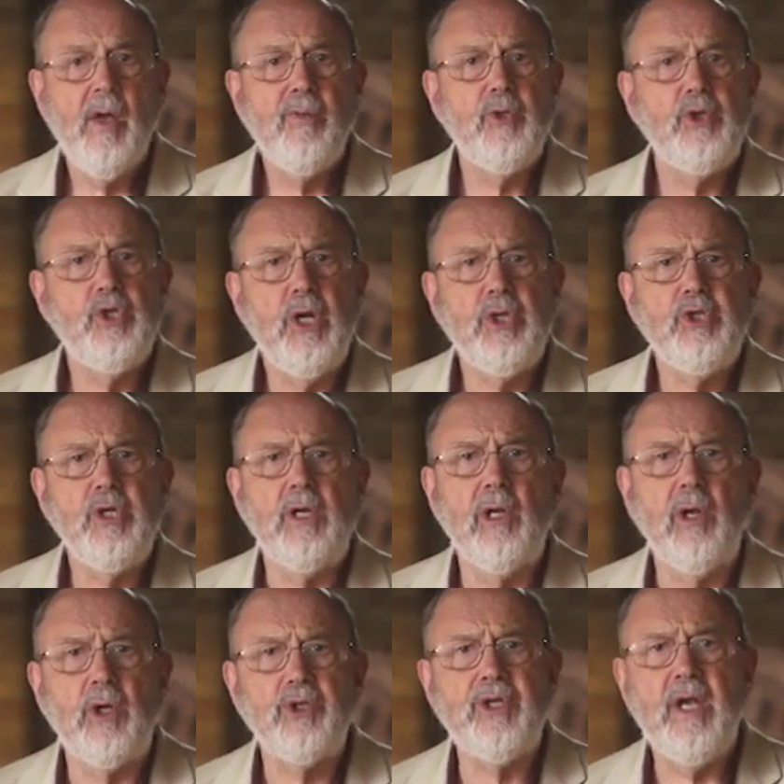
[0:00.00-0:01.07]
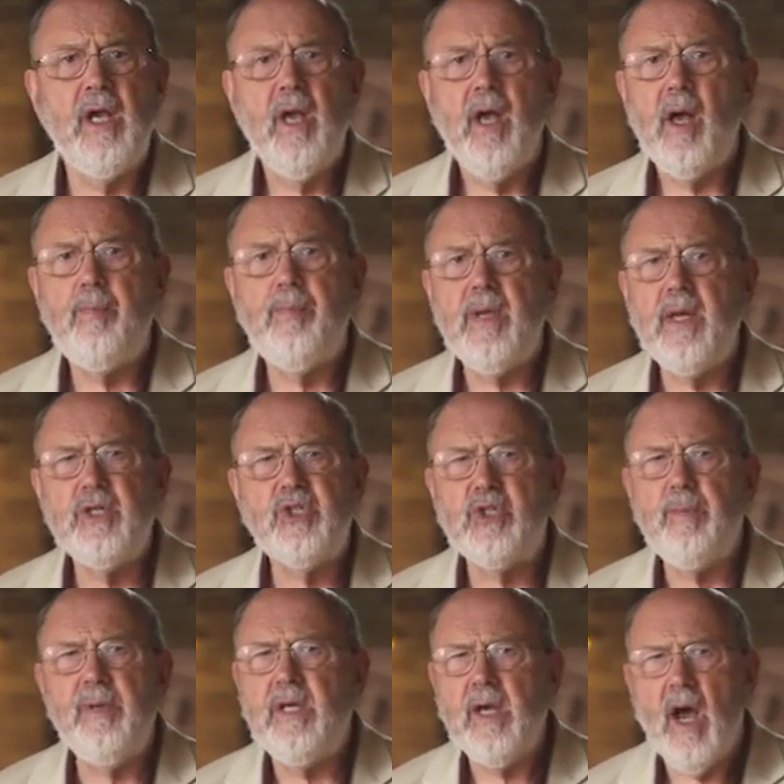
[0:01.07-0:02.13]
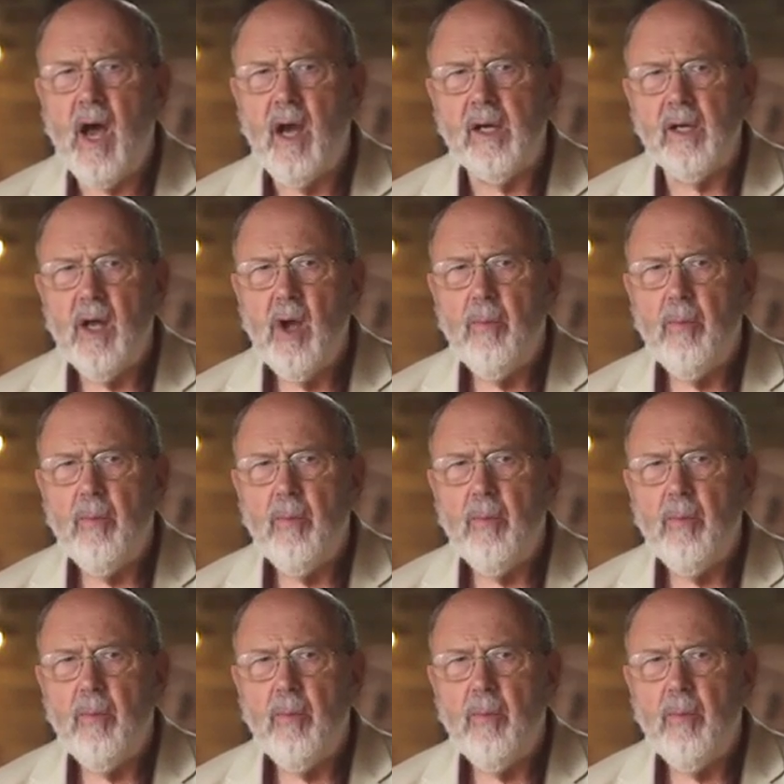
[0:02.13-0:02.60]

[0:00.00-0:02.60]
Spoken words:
The church in Colossae appears to be young.